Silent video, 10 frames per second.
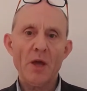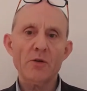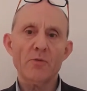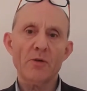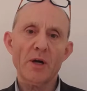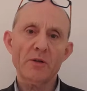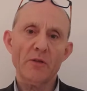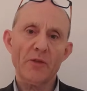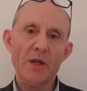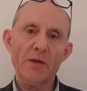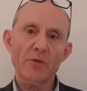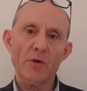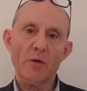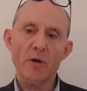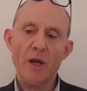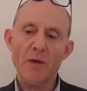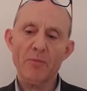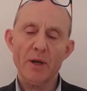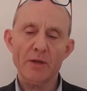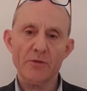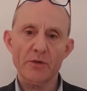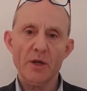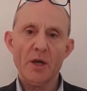you find that the leaves of normal land plants